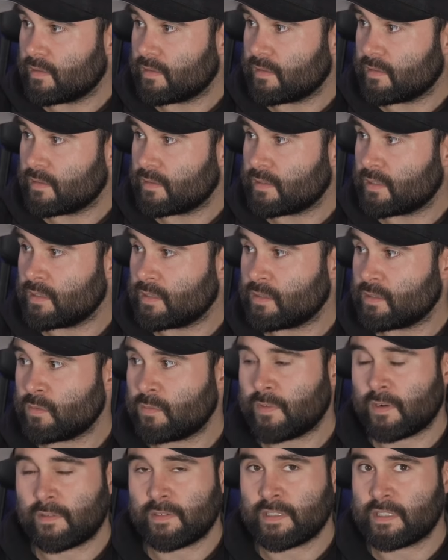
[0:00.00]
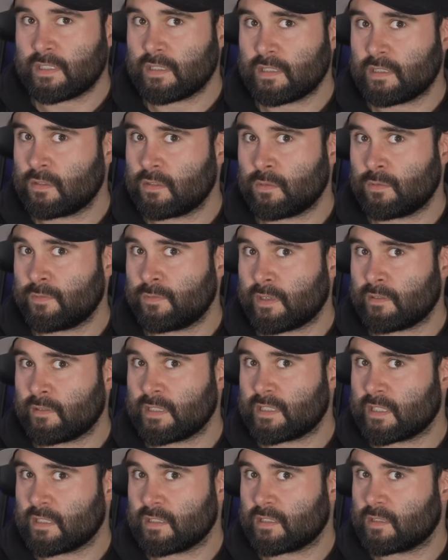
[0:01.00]
so this is all very
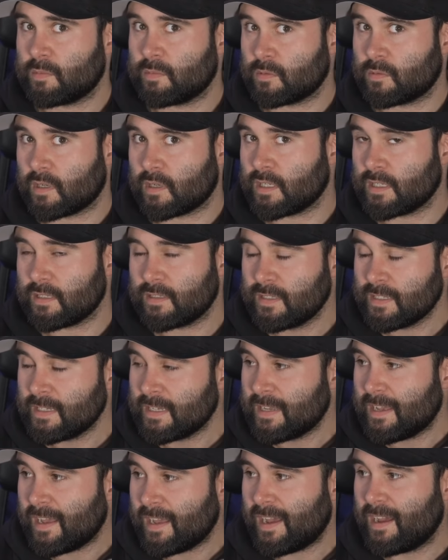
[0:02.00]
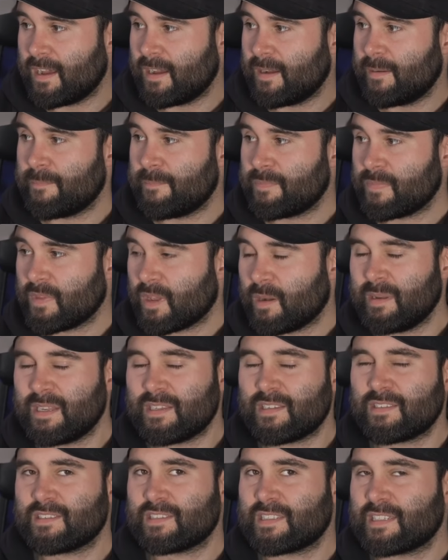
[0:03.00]
sensible, right? I mean,
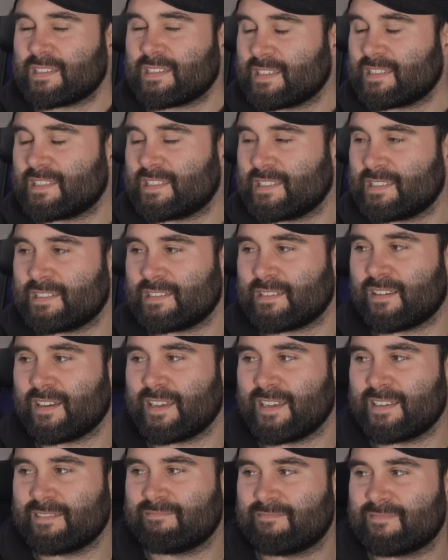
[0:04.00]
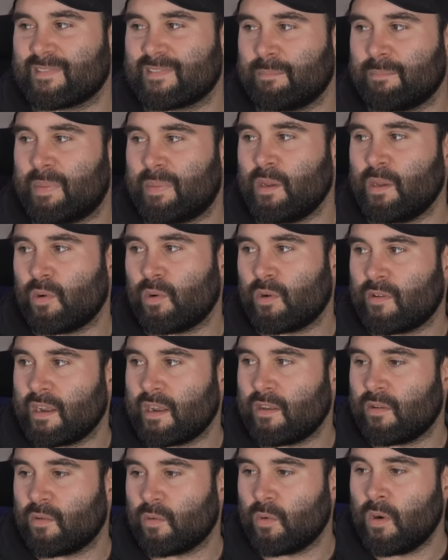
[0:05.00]
this isn't like the be all or
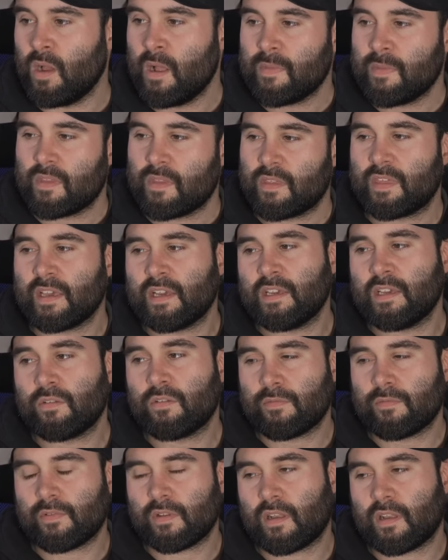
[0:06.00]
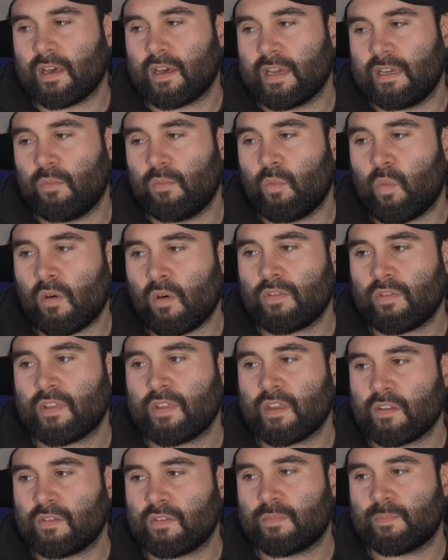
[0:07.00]
end all. The thing is, like, whilst
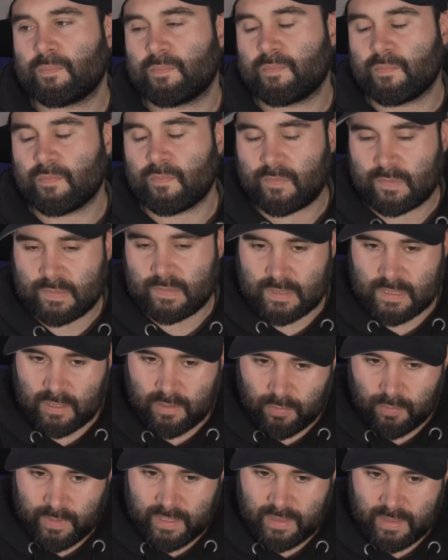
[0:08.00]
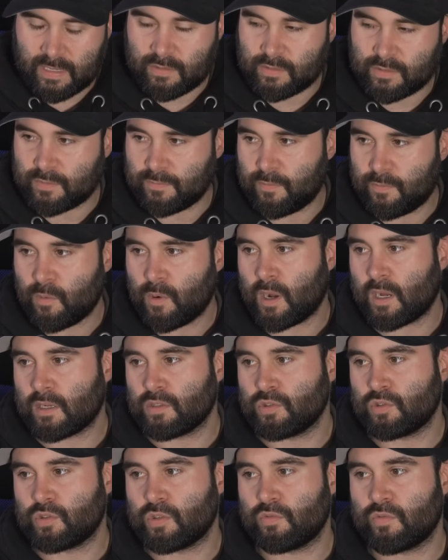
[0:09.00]
there's, you know,
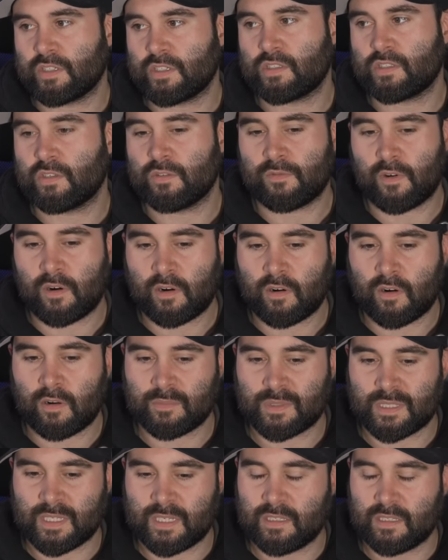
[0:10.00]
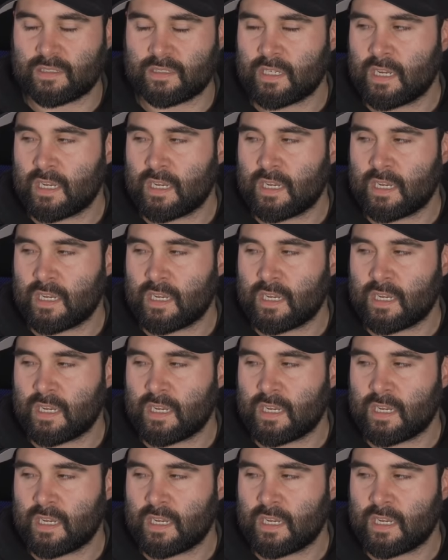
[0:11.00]
3,400 registered firearms dealers,